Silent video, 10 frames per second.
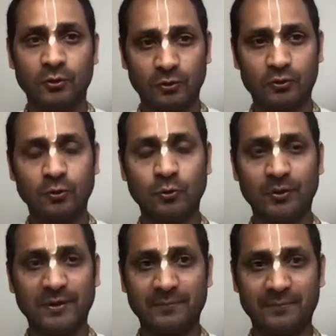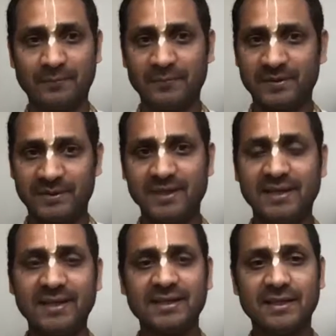So see,
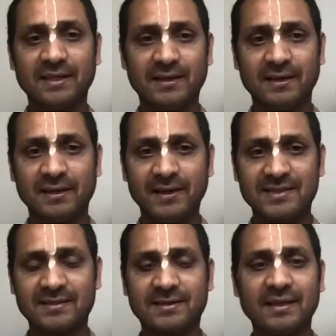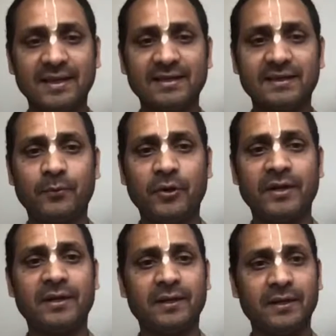let's link the point.